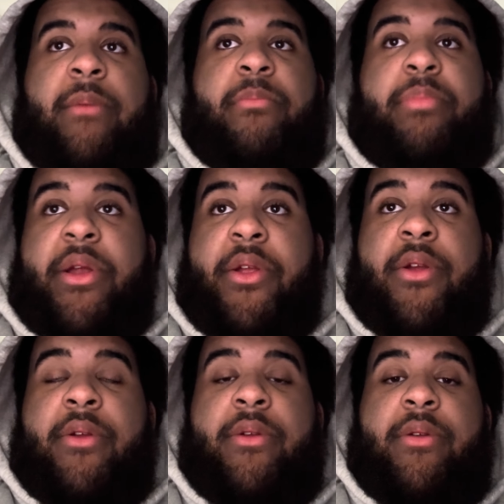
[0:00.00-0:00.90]

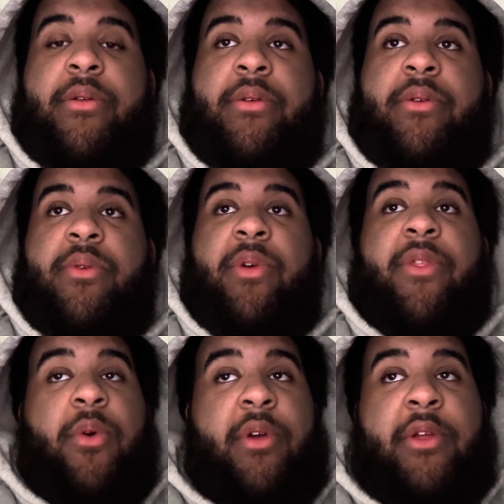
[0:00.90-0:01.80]
butter with
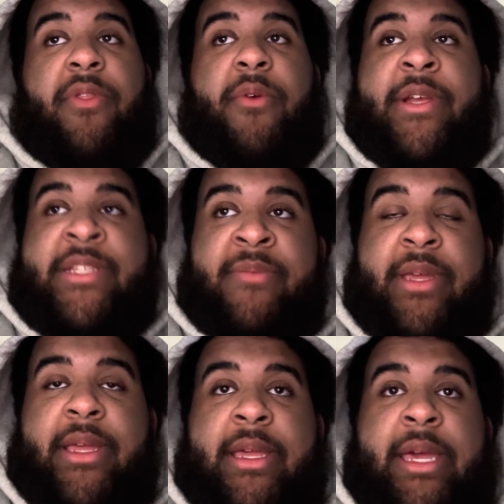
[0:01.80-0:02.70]
oil in the
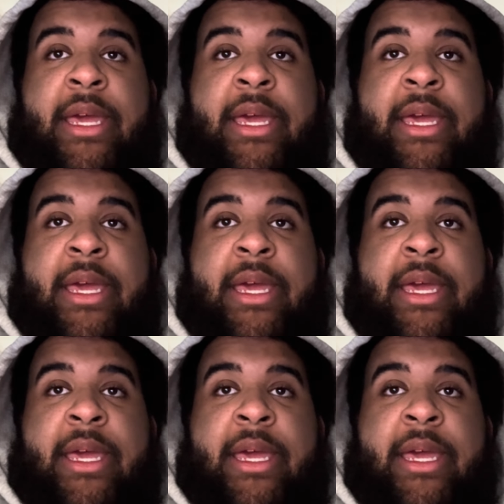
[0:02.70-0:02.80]
recipe,